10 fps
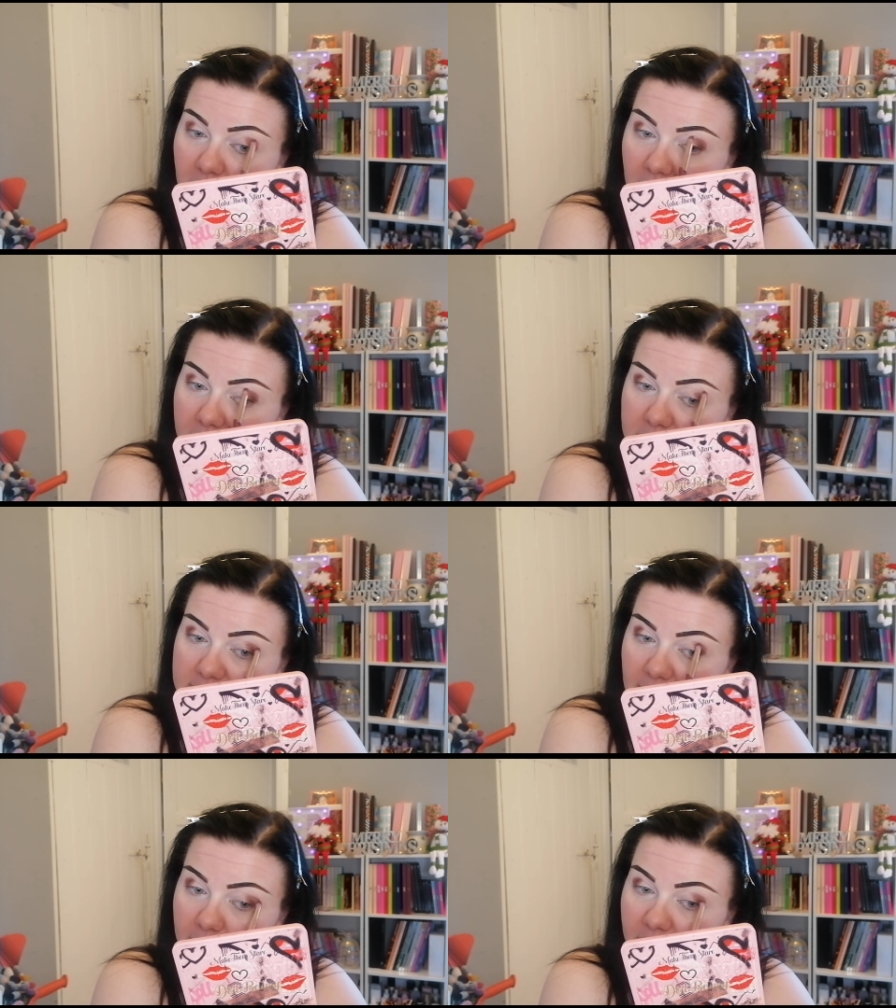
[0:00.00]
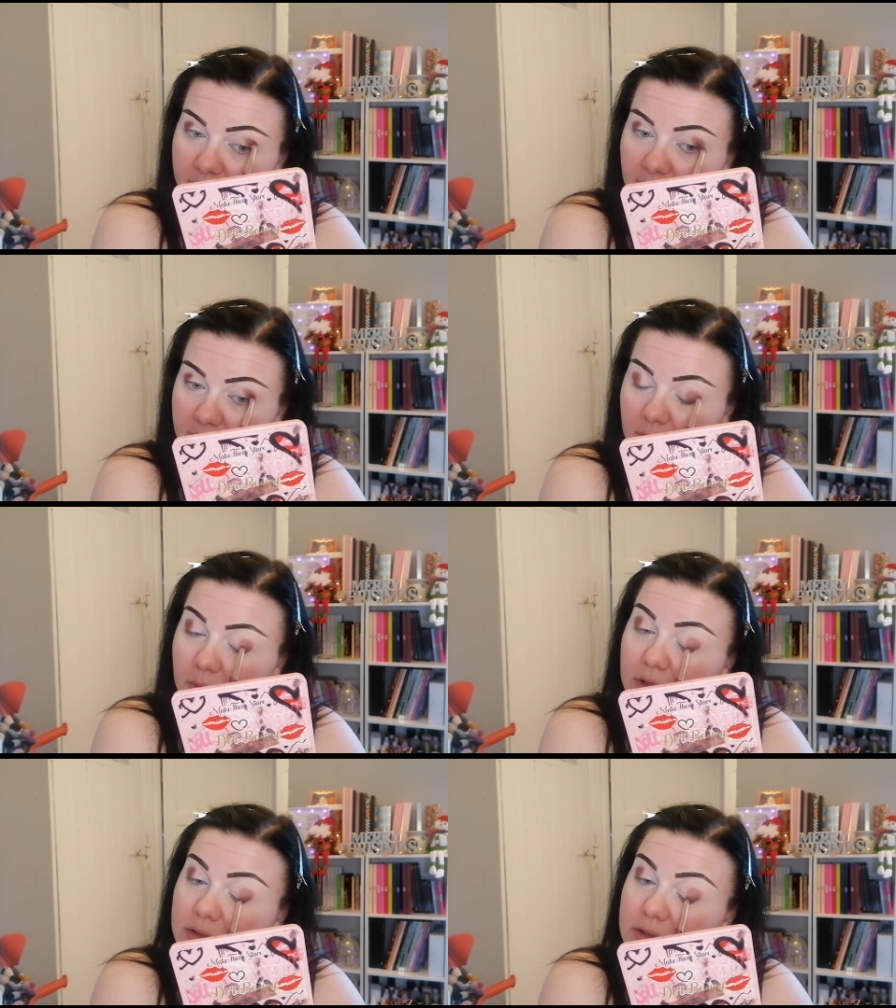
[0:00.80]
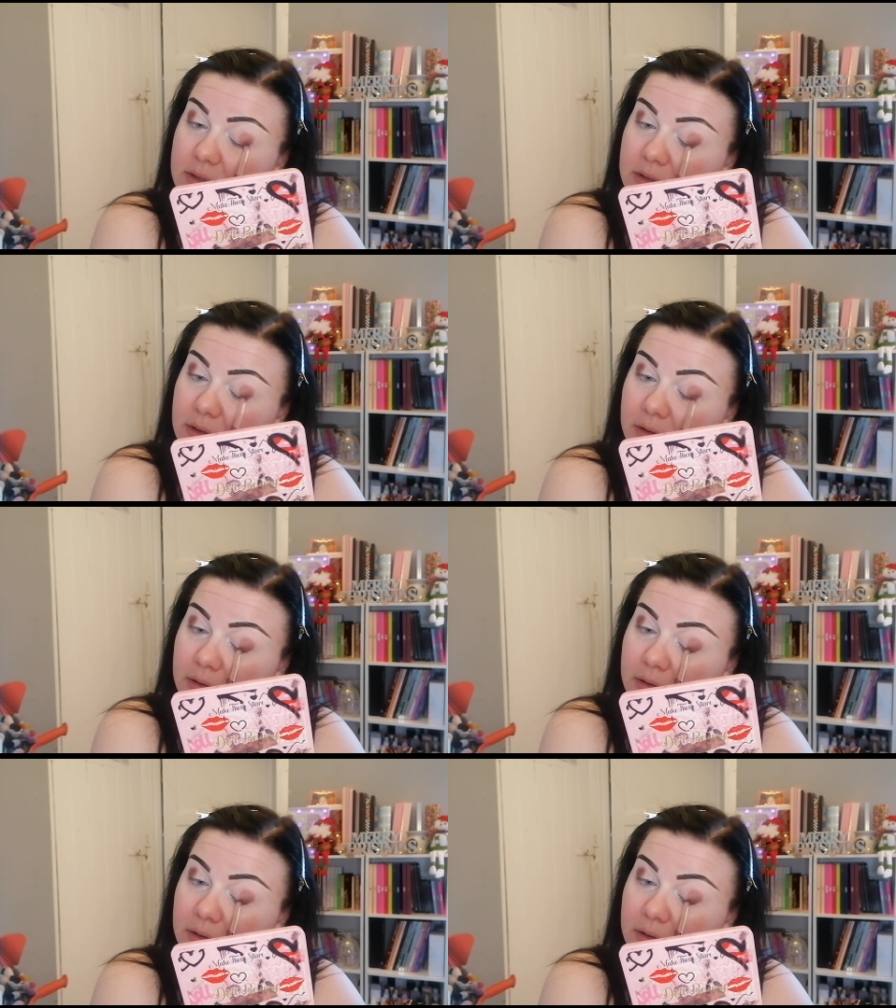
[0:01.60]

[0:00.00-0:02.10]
I just kept my favourite ones.